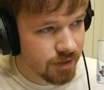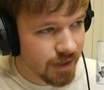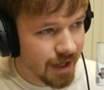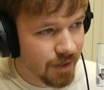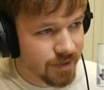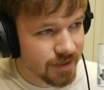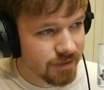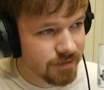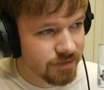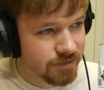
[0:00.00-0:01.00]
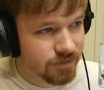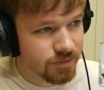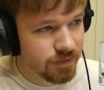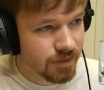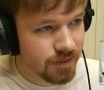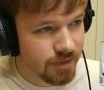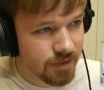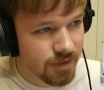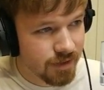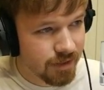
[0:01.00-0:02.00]
now we can do
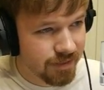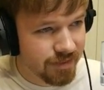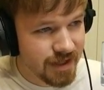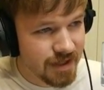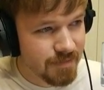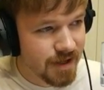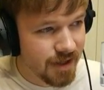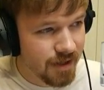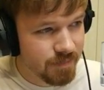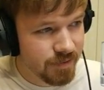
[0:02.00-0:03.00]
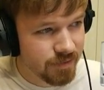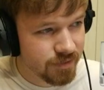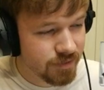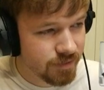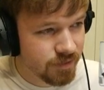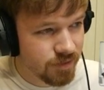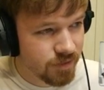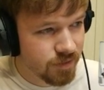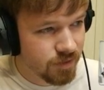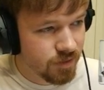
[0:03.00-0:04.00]
the Manip
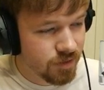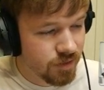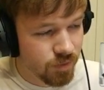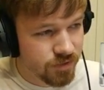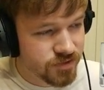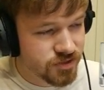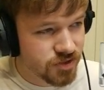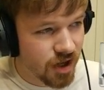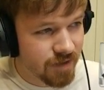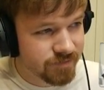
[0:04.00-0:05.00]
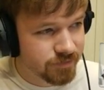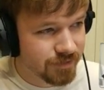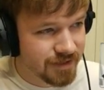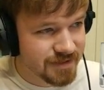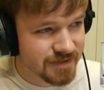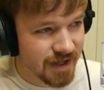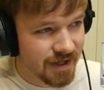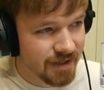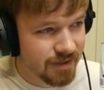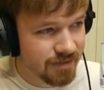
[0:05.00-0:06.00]
with soft reset.